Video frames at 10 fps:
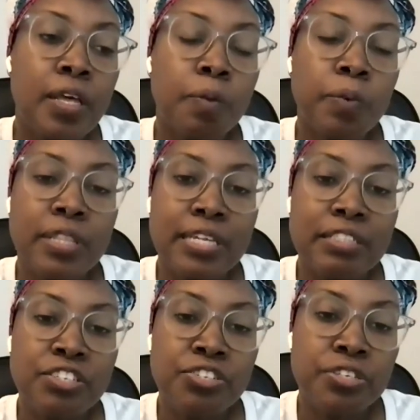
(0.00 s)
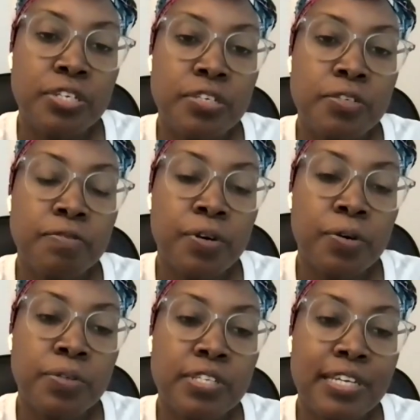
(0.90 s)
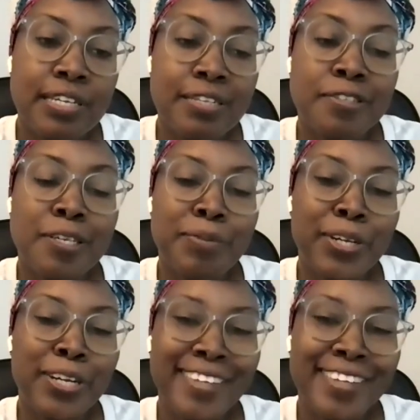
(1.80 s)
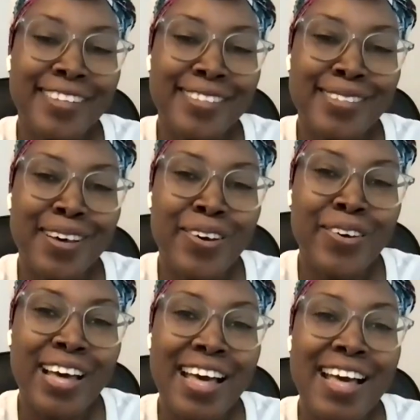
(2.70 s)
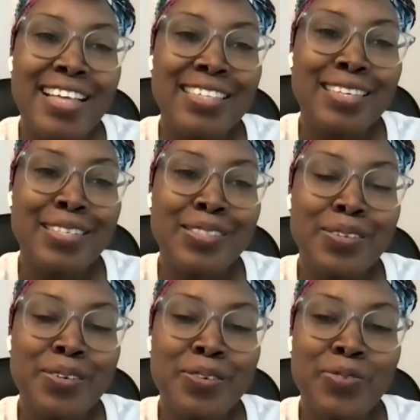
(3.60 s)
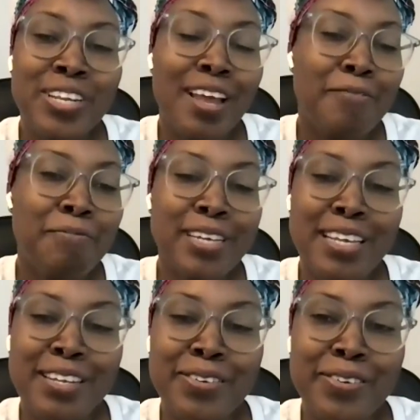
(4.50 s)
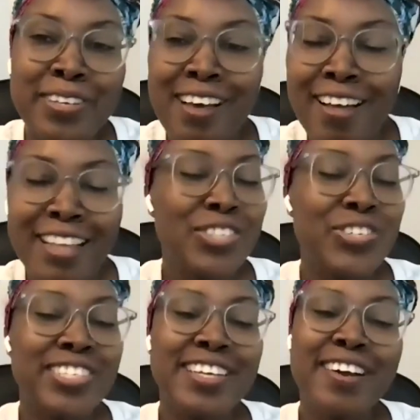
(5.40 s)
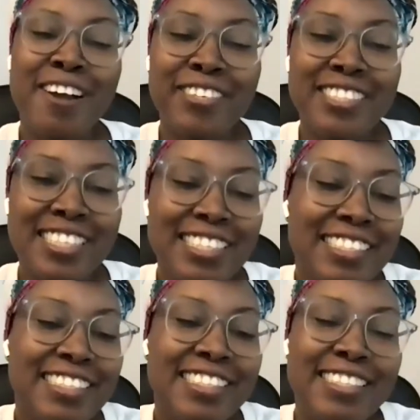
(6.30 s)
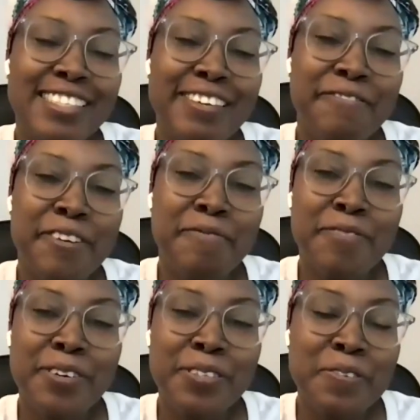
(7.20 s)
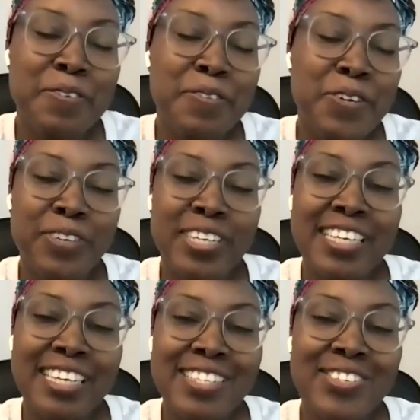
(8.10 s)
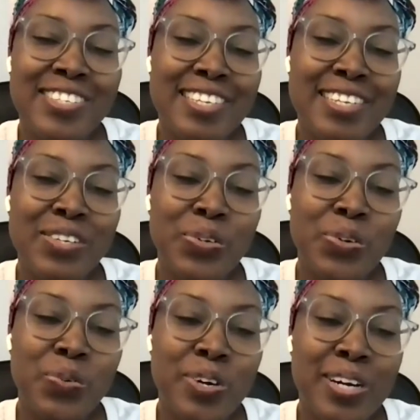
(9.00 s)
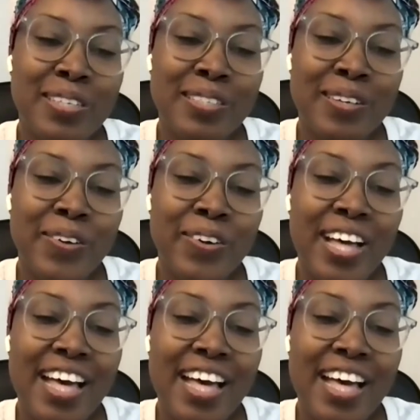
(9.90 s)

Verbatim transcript: with Indigenous folks in his community. So stay tuned. We love bringing you interesting conversations from folks who are doing really interesting and cool work. So,